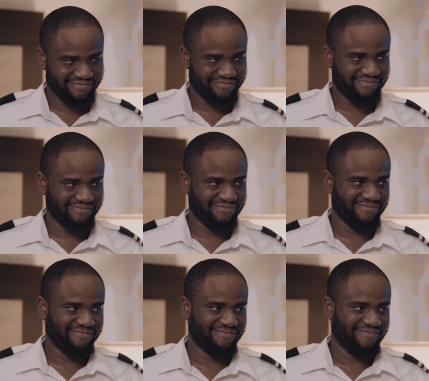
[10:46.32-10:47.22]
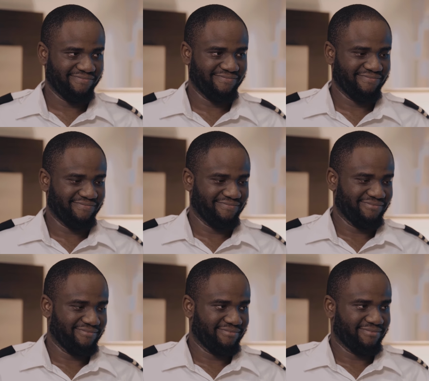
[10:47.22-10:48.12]

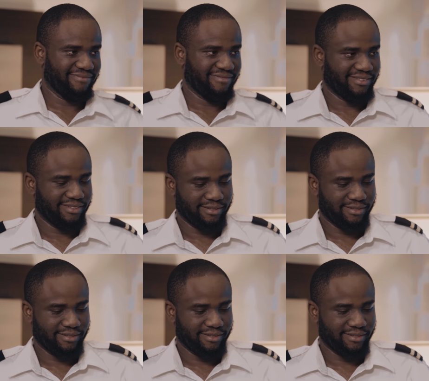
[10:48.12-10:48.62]
No one is speaking in this clip.